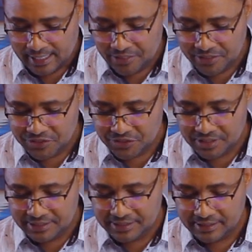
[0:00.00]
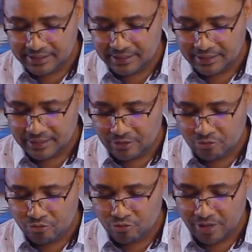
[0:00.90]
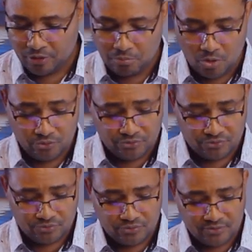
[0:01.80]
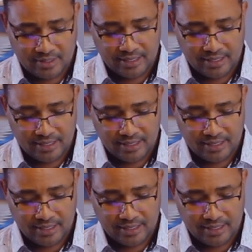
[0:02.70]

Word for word: and the city Rehoboth,